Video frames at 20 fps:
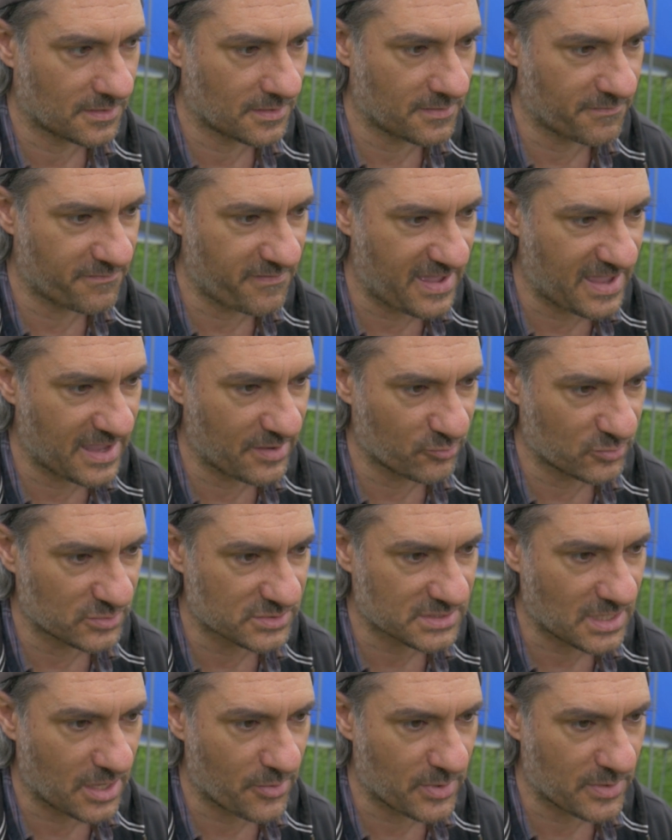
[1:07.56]
van
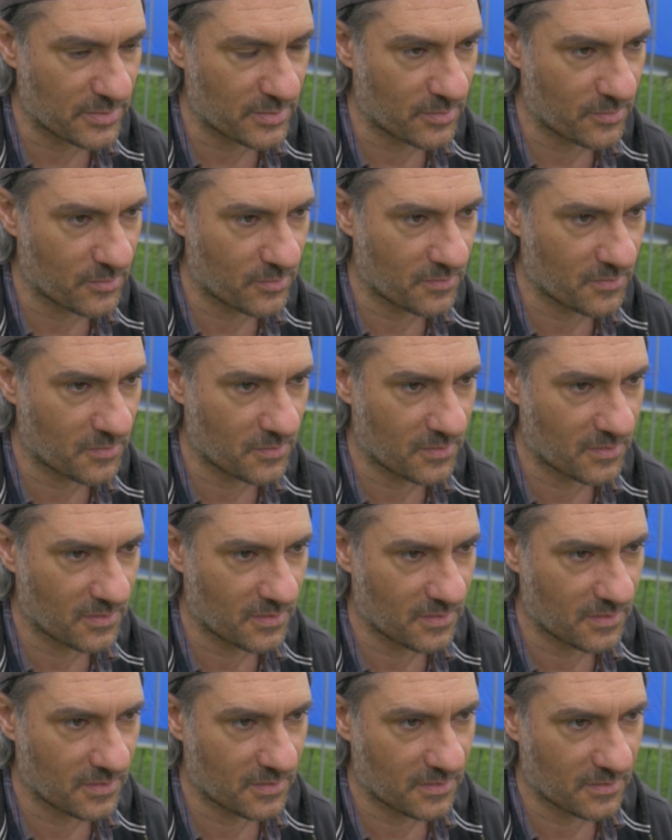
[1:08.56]
was going
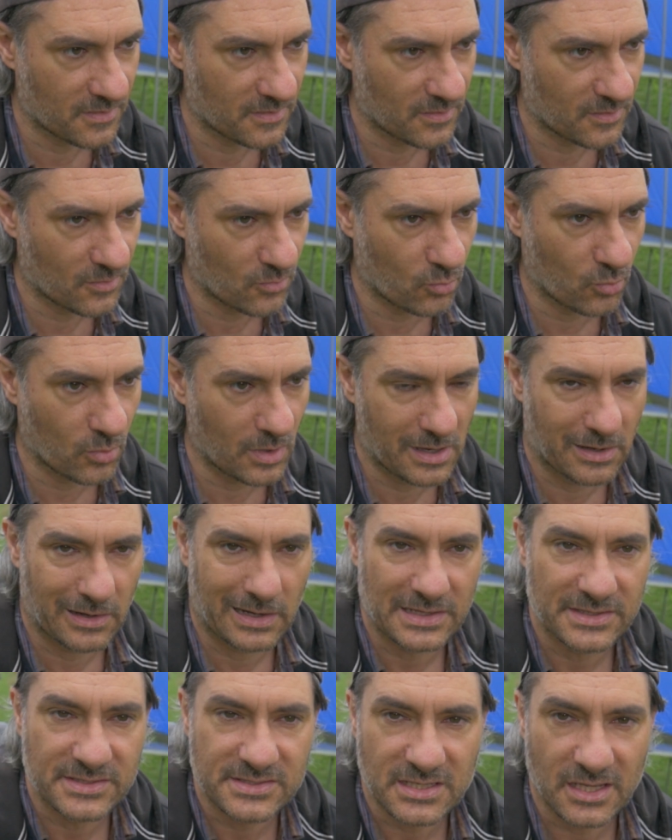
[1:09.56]
well
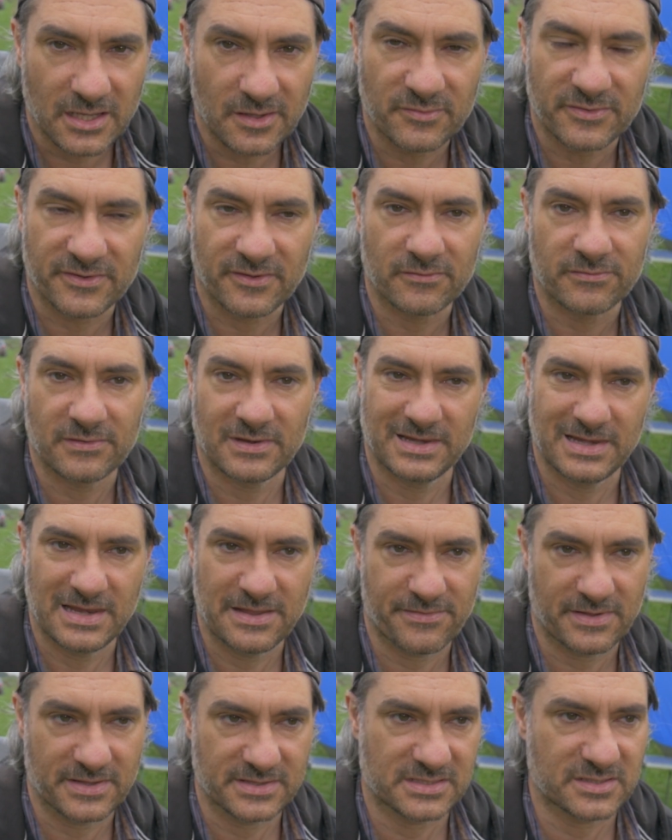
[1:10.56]
in terms of a
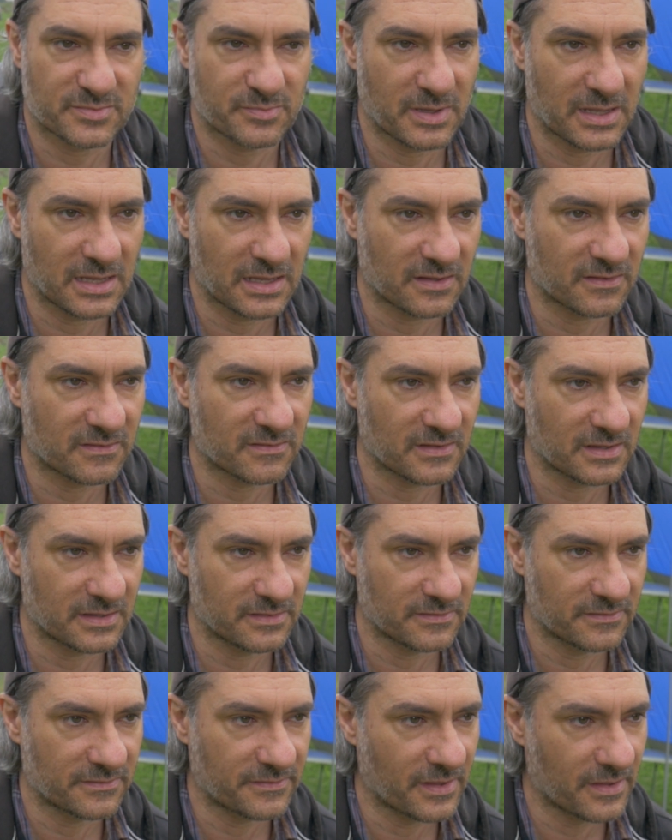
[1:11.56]
living space,
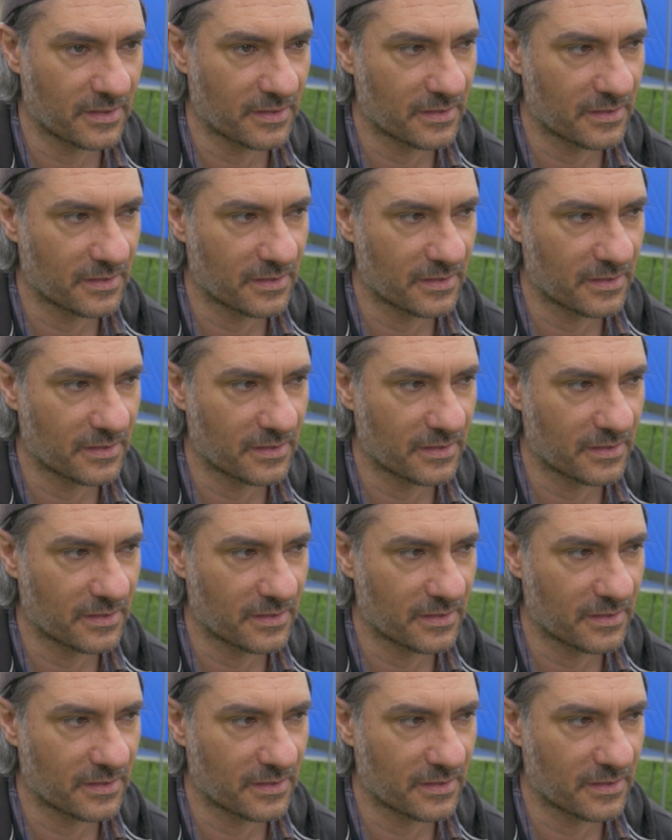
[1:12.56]
and